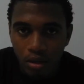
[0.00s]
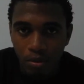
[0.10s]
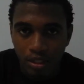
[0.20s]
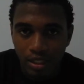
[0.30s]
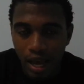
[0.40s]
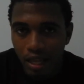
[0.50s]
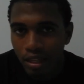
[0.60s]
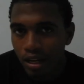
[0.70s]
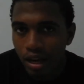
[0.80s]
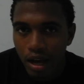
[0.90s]
But
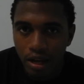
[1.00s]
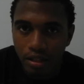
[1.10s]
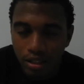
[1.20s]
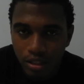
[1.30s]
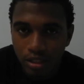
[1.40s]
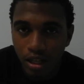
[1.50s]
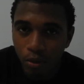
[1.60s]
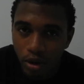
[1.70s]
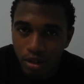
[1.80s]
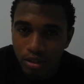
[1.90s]
sadly guys, there
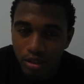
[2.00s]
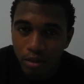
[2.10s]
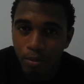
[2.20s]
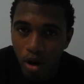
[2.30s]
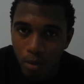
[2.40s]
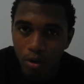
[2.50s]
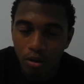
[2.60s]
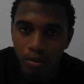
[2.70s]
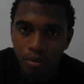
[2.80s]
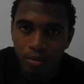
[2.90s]
was a
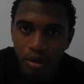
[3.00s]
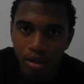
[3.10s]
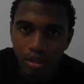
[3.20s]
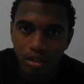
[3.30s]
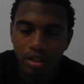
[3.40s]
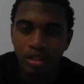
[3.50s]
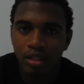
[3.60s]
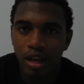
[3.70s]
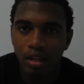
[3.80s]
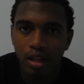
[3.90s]
problem because since
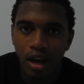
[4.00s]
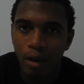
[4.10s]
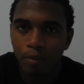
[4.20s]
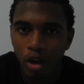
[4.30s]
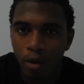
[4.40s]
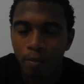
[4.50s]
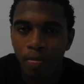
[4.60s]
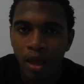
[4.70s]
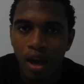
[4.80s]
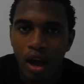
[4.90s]
I had the
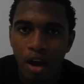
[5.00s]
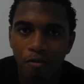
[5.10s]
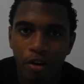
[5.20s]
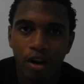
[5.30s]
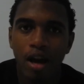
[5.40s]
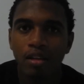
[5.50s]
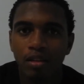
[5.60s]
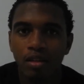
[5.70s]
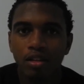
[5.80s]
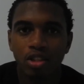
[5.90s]
laptop, I
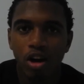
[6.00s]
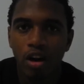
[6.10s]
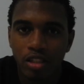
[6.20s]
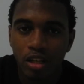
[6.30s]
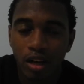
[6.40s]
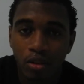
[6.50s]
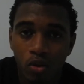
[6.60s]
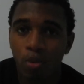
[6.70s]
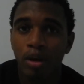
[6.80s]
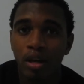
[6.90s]
forgot the charger at
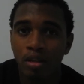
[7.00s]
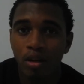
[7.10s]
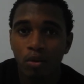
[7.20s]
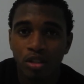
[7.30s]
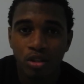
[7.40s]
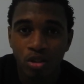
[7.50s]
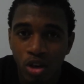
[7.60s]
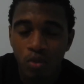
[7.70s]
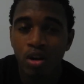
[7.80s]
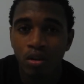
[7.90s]
home and there was
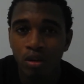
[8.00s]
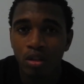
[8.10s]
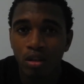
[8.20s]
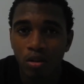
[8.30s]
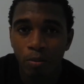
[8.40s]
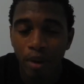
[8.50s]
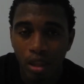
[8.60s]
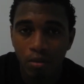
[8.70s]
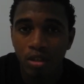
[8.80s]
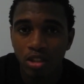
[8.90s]
no one with a
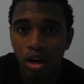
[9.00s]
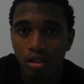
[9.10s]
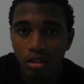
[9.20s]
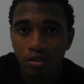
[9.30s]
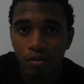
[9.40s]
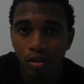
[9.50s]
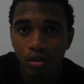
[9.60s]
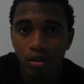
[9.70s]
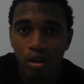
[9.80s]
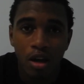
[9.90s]
compatible charger for
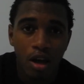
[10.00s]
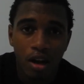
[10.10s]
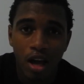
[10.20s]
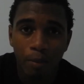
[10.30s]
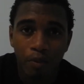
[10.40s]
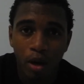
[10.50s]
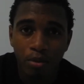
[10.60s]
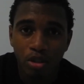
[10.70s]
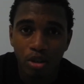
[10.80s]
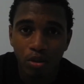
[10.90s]
the laptop,
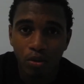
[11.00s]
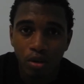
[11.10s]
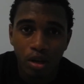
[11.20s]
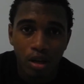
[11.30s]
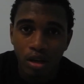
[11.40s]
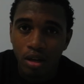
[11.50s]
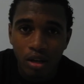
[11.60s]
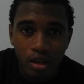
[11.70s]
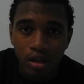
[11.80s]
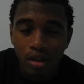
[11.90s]
so
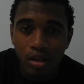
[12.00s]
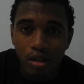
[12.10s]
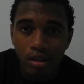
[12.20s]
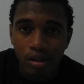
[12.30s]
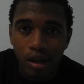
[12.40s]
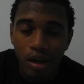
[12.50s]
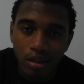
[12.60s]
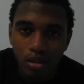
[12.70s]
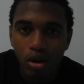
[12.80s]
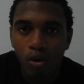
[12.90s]
I
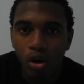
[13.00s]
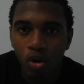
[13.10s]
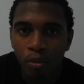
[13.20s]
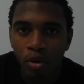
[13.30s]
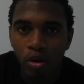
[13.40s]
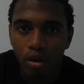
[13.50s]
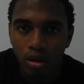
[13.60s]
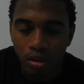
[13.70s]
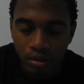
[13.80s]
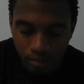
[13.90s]
had to go home early.